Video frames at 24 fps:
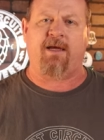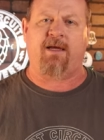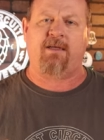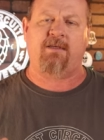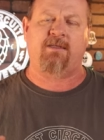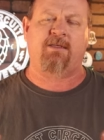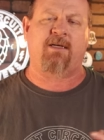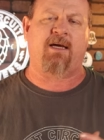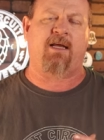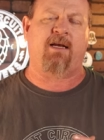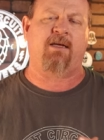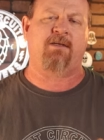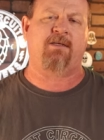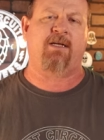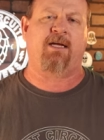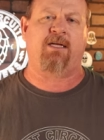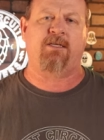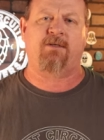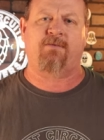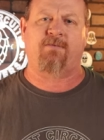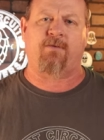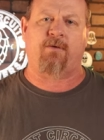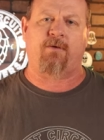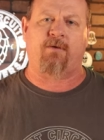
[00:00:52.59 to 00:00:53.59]
Dens kind of
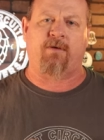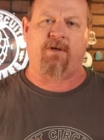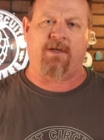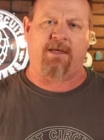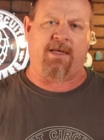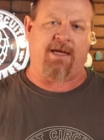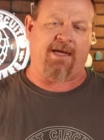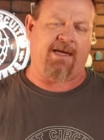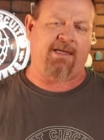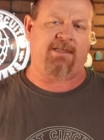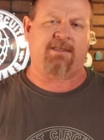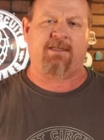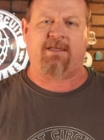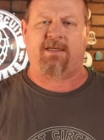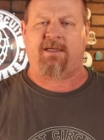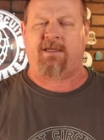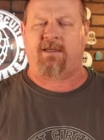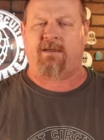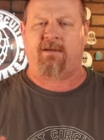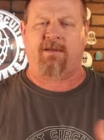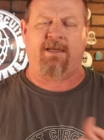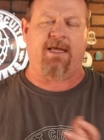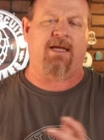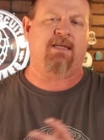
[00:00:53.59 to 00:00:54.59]
stands for
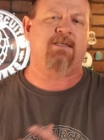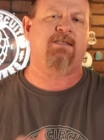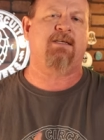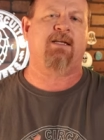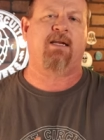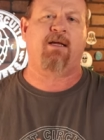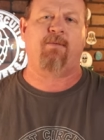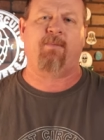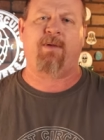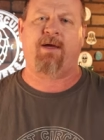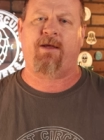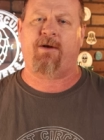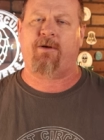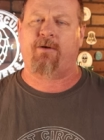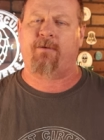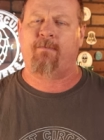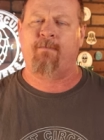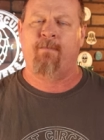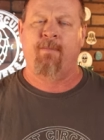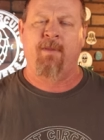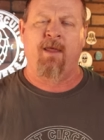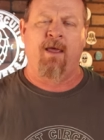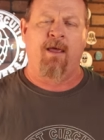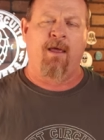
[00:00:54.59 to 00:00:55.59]
Easy Density
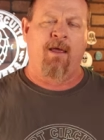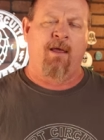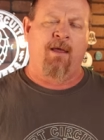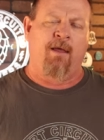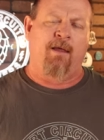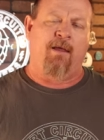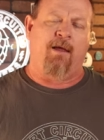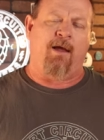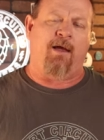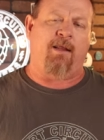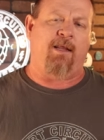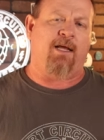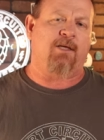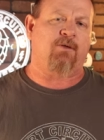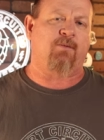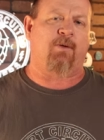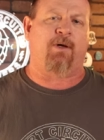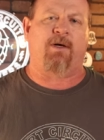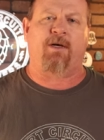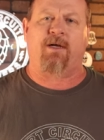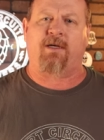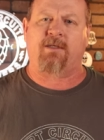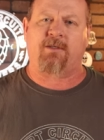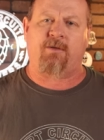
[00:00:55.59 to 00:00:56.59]
Meter. And that's
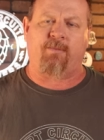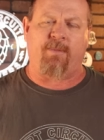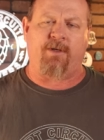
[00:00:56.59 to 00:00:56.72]
what it does.